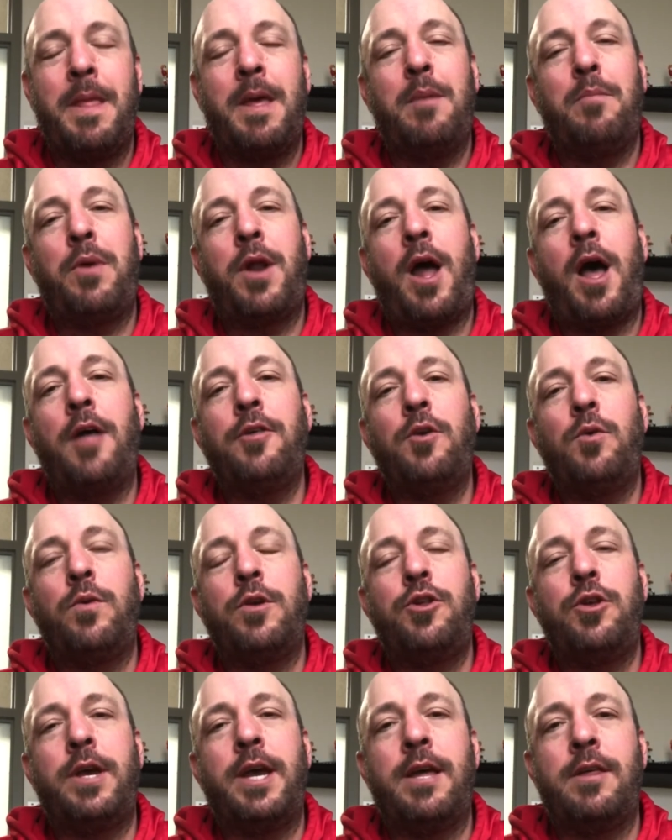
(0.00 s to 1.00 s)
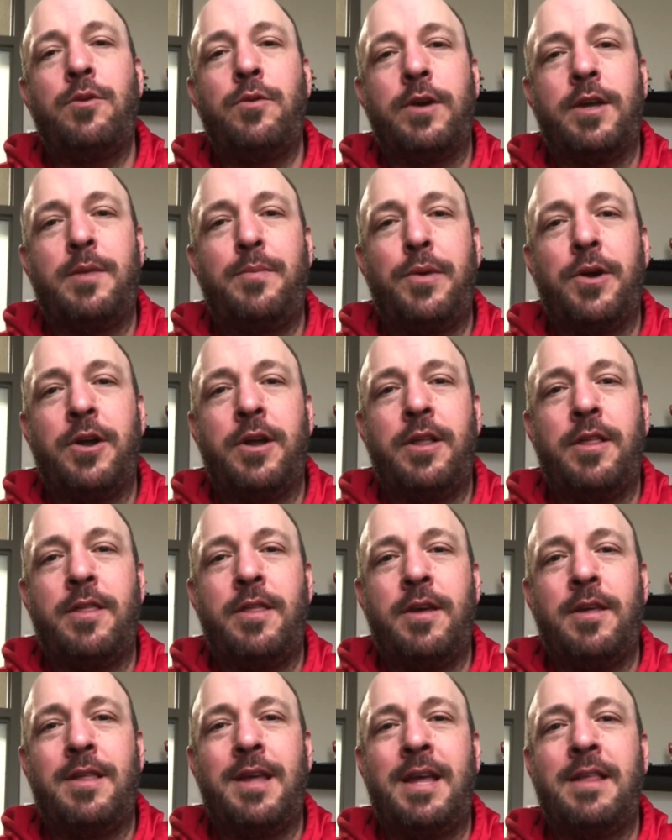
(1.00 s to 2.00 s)
But I also want you guys to experience
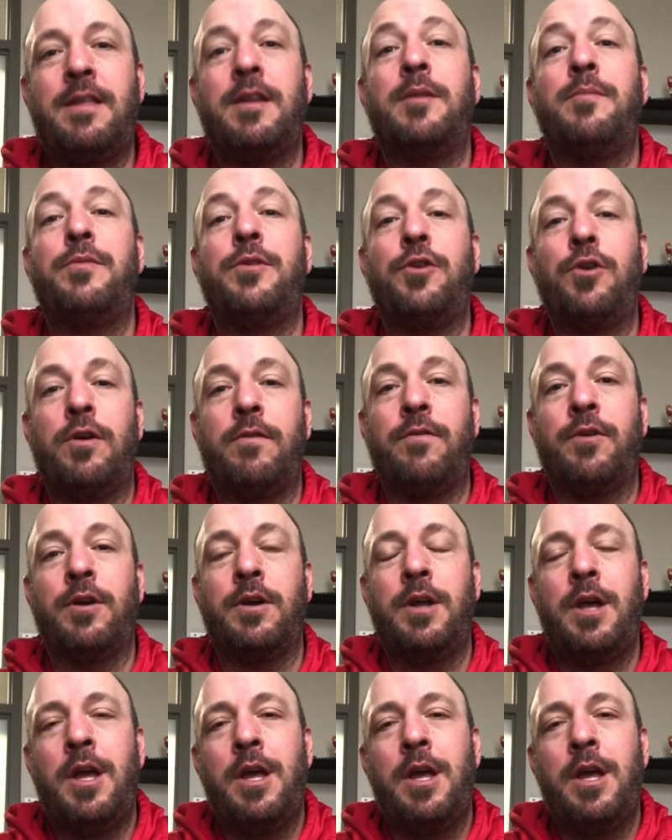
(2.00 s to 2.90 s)
this as an observer.